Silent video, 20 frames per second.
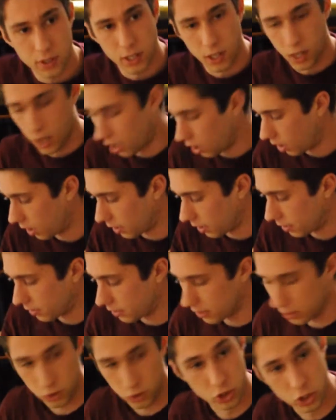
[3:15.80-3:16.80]

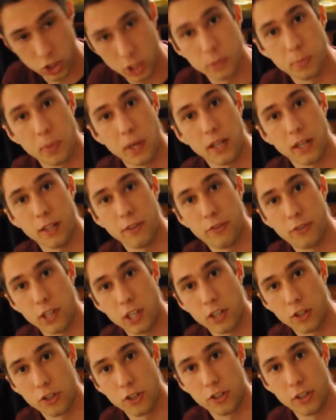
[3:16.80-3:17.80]
It'll just barely fit
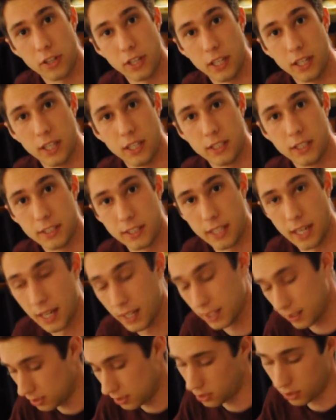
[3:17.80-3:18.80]
under the
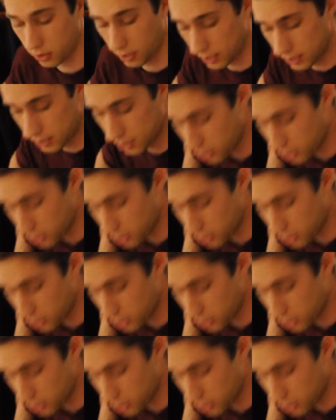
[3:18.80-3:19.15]
stand, so that's a